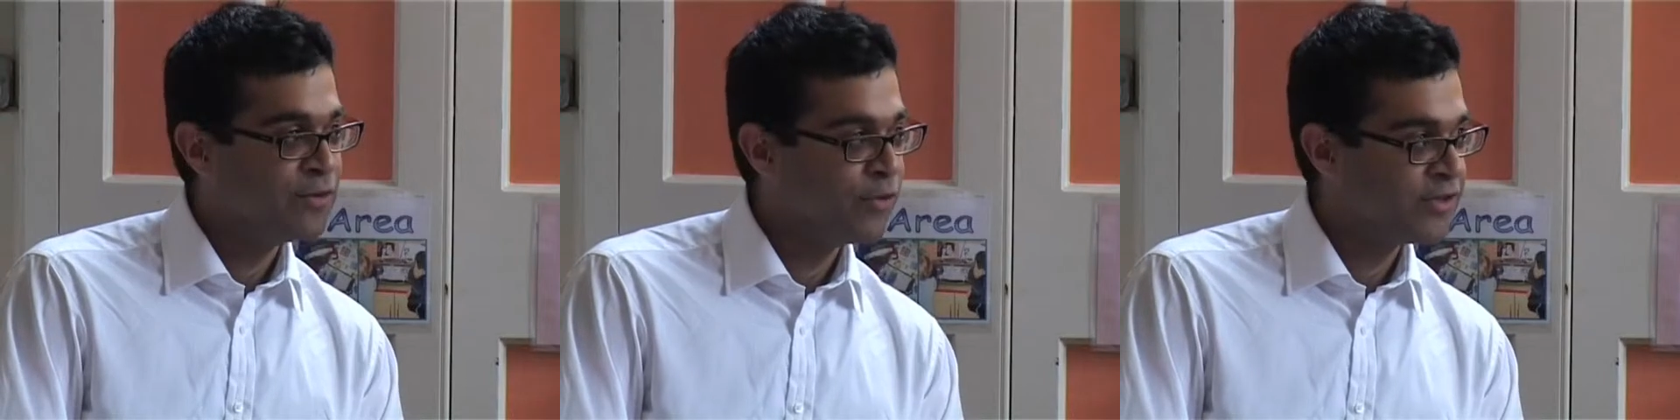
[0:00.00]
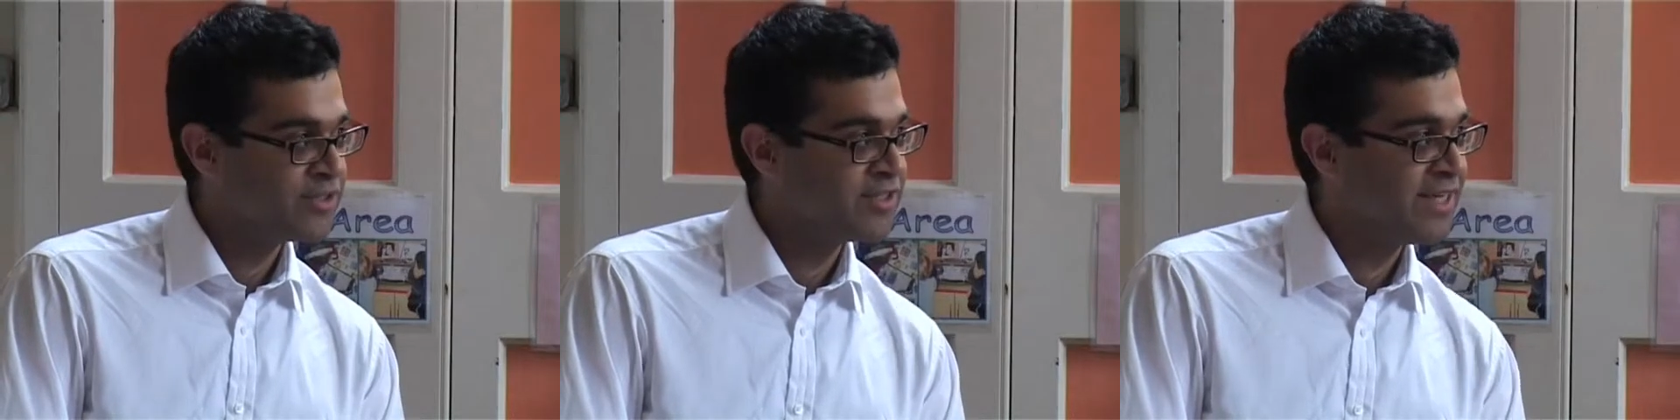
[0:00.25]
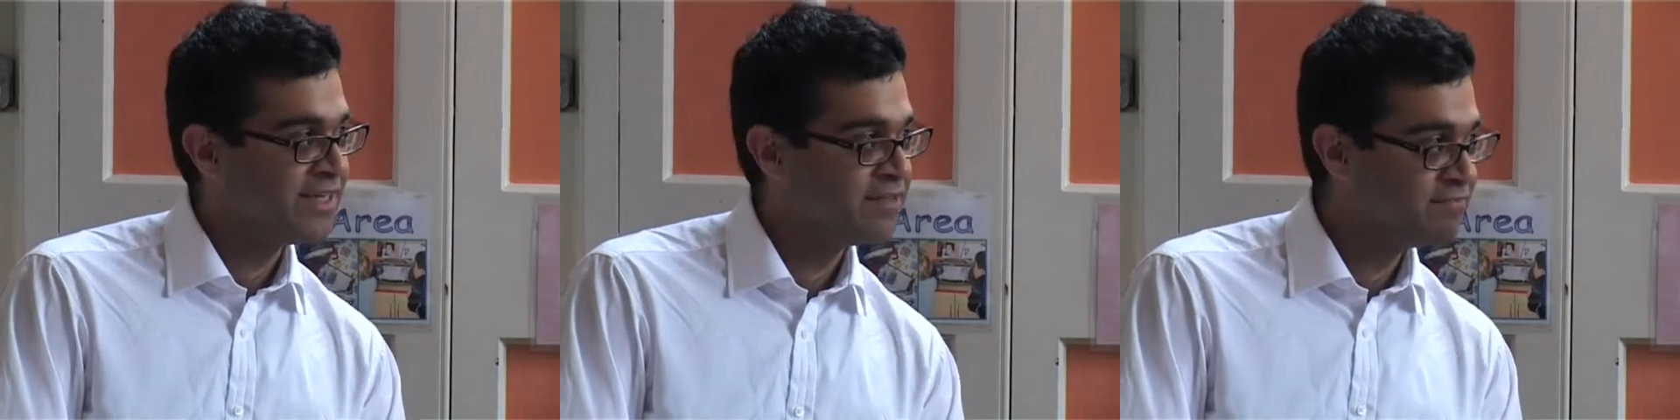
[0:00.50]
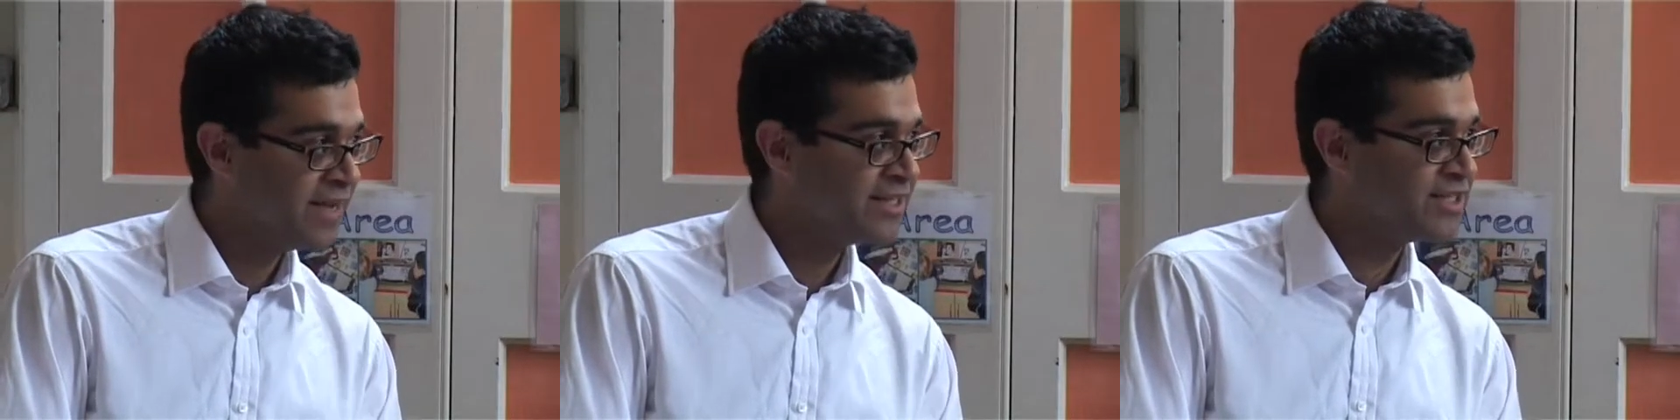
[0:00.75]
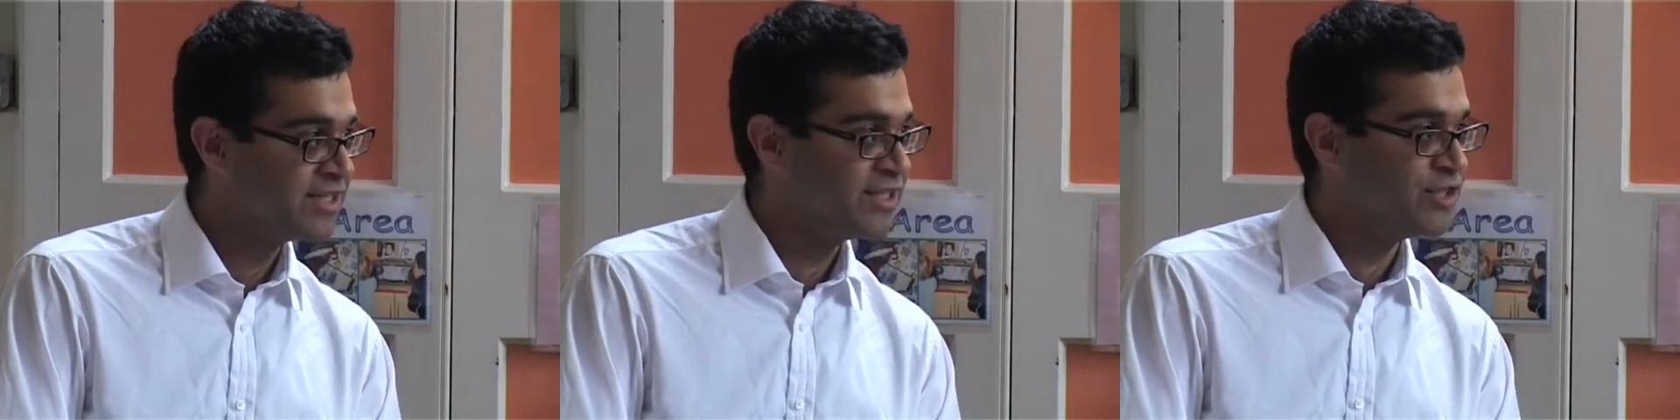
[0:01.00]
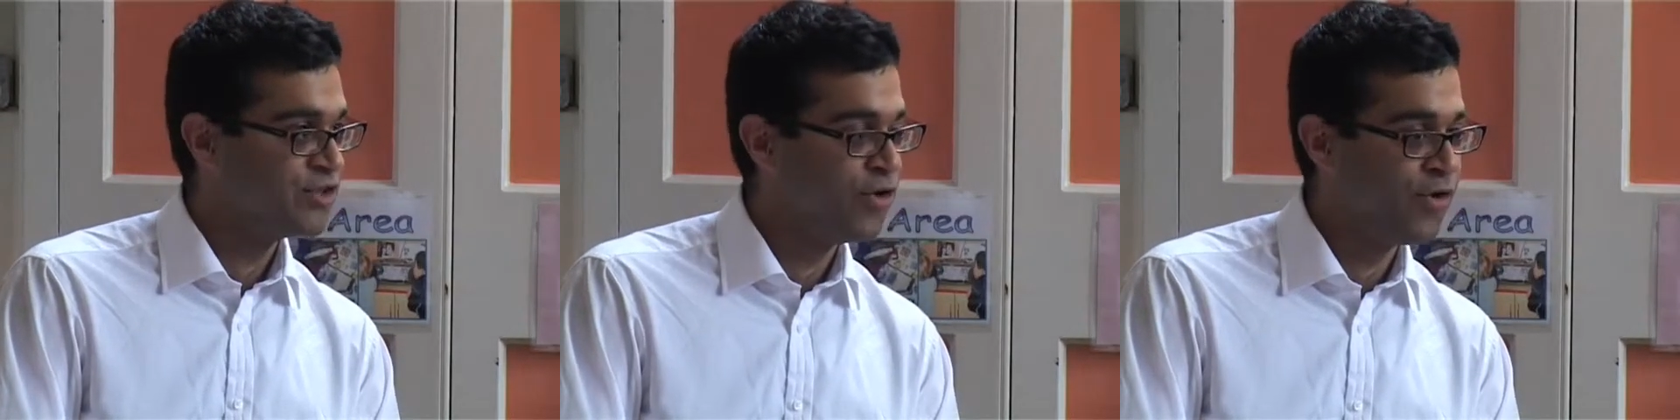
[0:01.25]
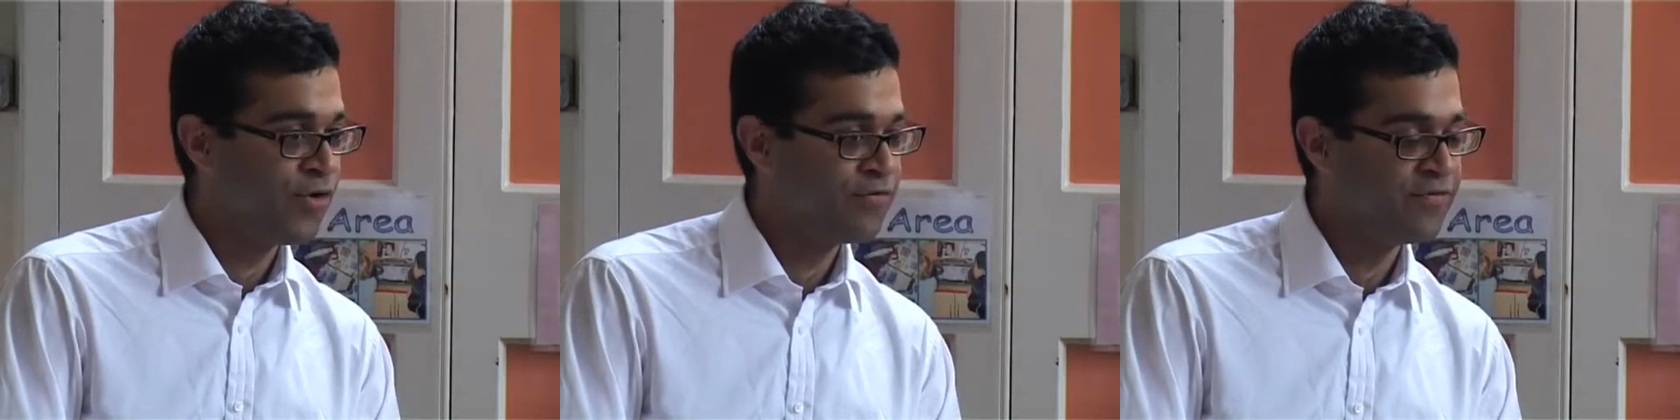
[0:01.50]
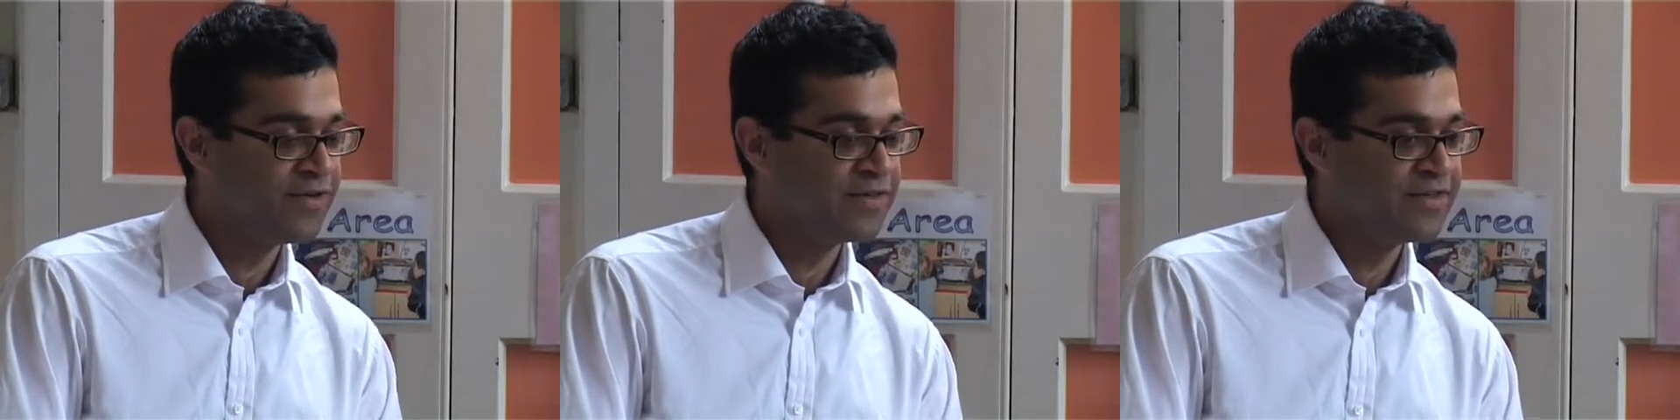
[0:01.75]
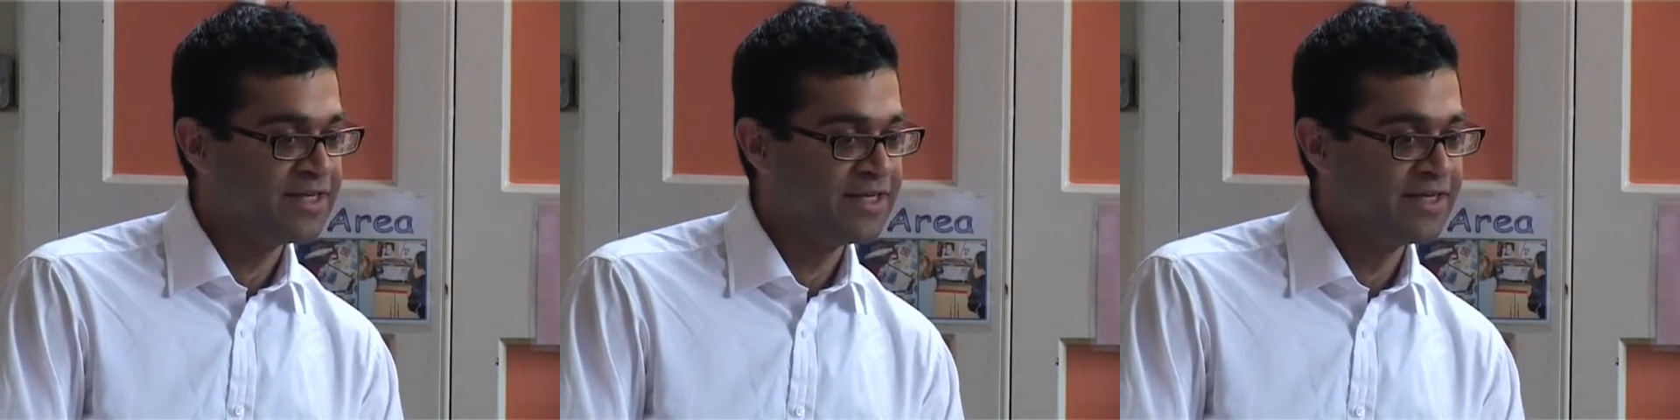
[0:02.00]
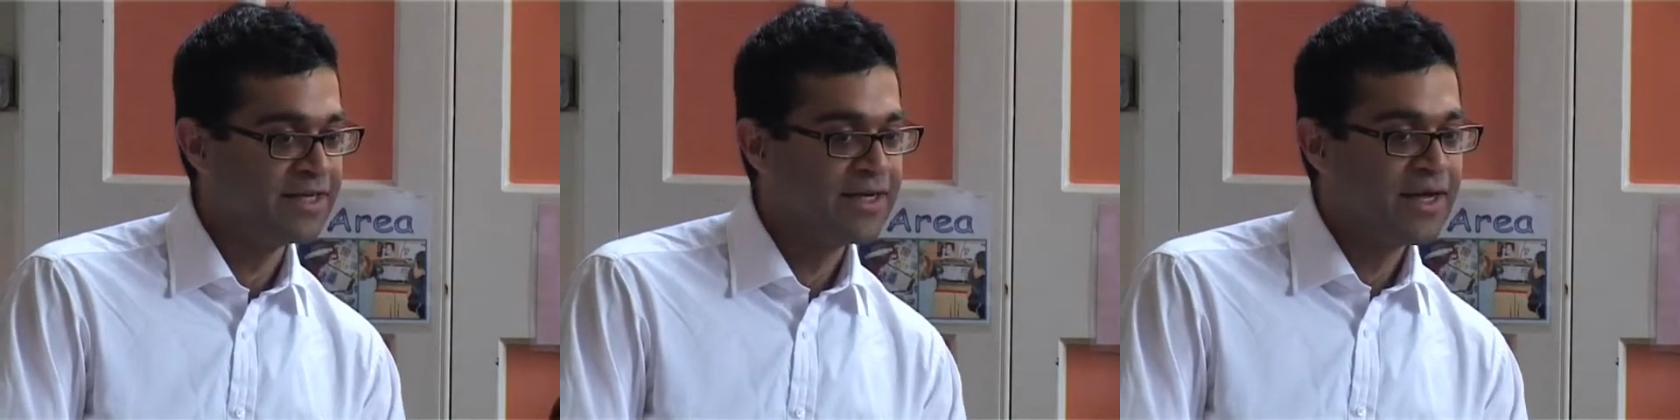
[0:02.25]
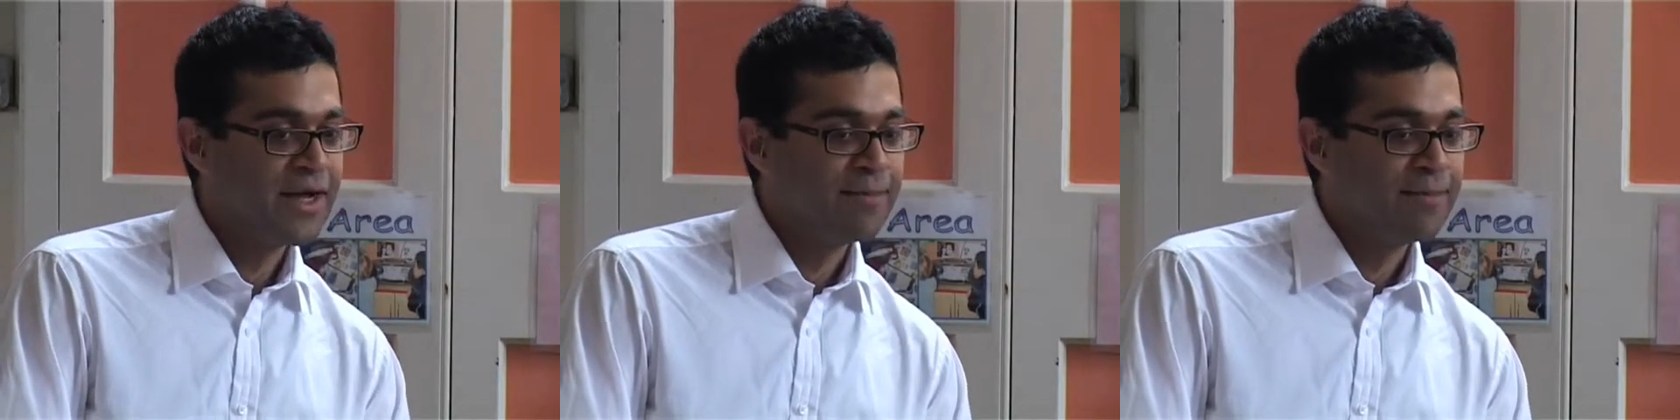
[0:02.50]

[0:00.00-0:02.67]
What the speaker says: lawyers to take advantage of the